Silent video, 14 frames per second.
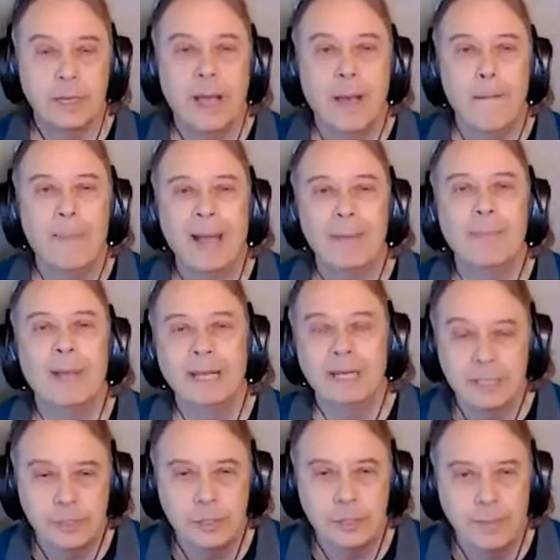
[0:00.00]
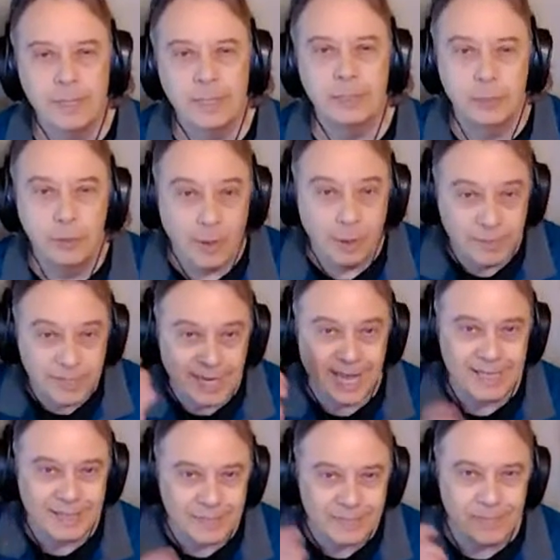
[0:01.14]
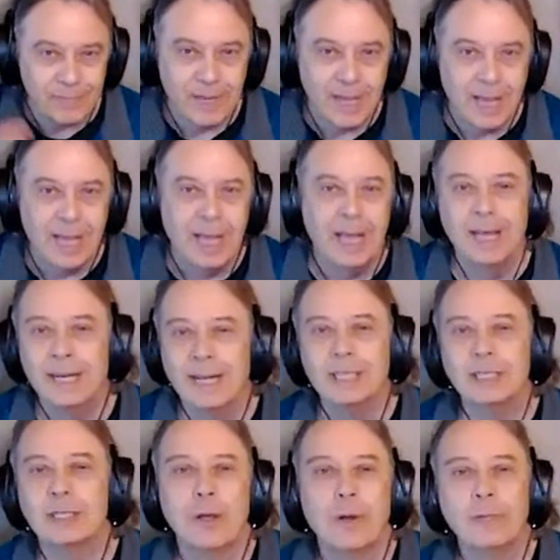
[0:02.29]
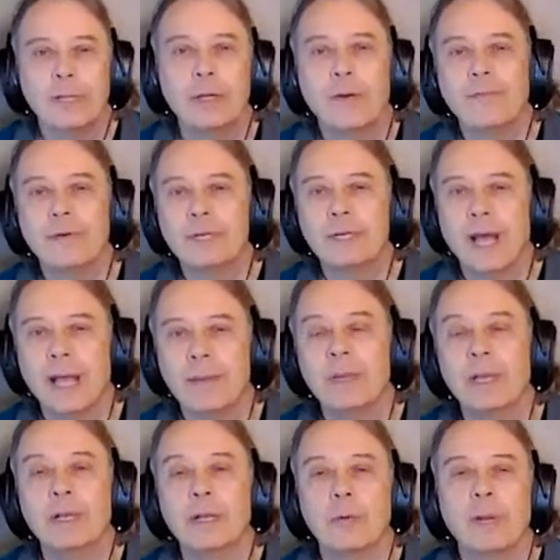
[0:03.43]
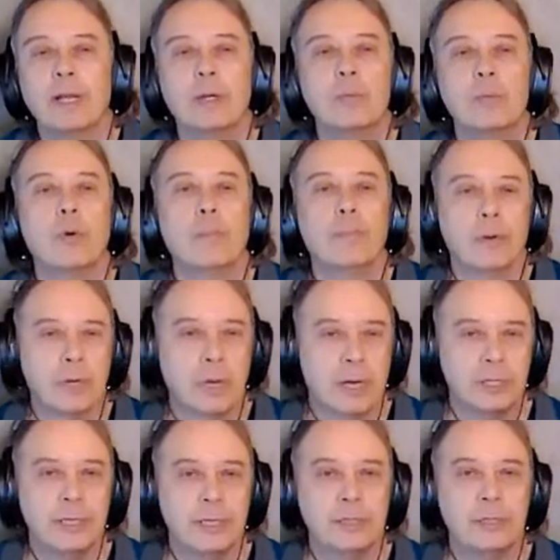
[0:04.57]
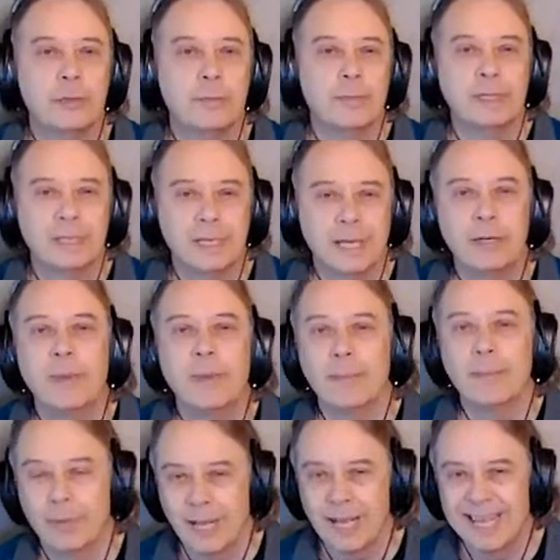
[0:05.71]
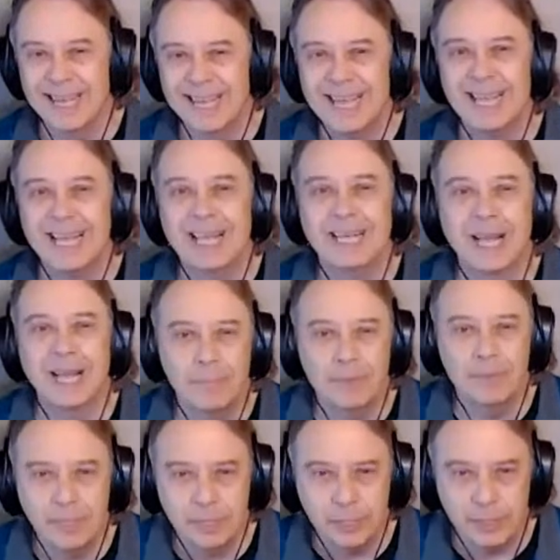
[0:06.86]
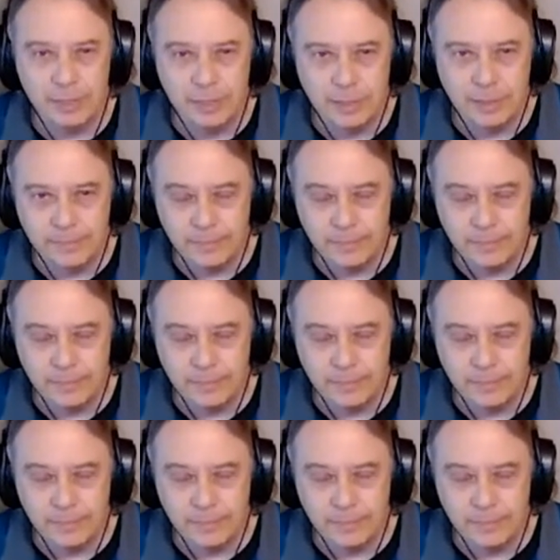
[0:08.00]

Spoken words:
My main instrument is drum set, and I slowly over time integrated world percussion instruments into my playing and compositions.